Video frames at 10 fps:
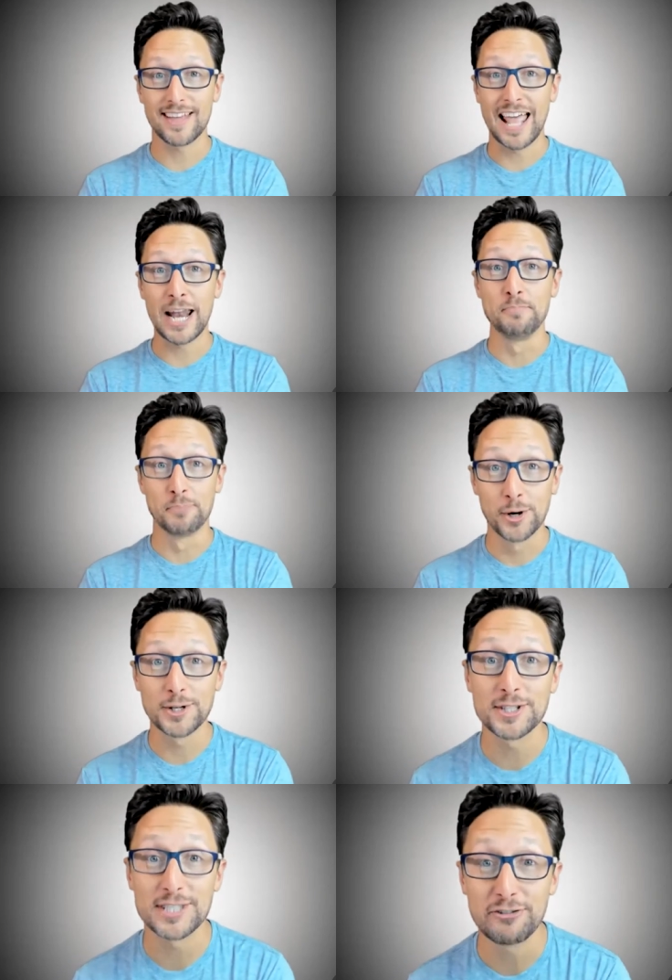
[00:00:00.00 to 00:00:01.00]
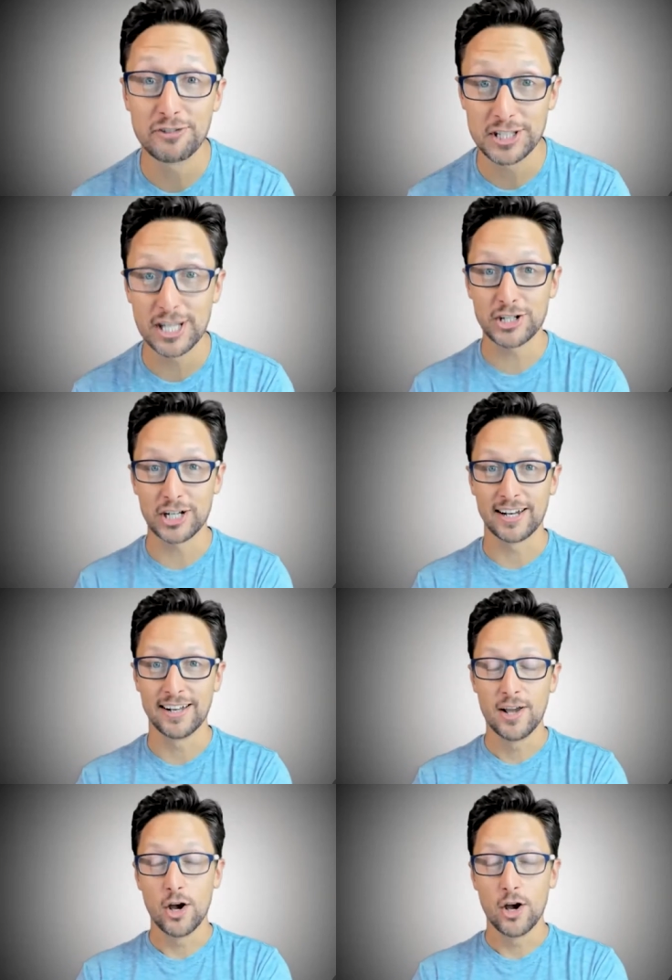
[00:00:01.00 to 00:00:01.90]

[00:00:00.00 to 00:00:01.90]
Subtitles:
an emergency physician